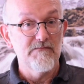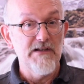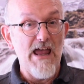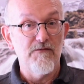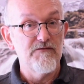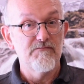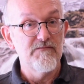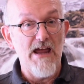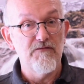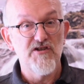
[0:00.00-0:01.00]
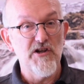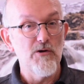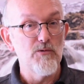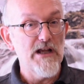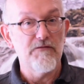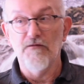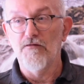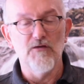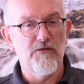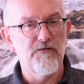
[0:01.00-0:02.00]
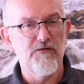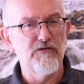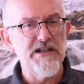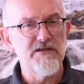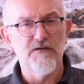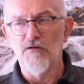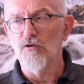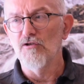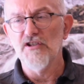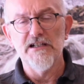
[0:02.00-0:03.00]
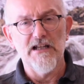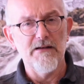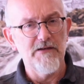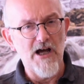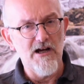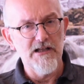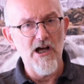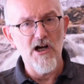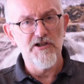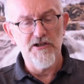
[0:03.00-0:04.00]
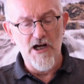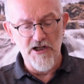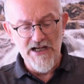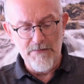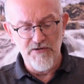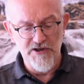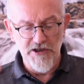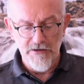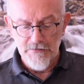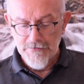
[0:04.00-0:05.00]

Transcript: f2, f3s and 4s, things like that, a large aperture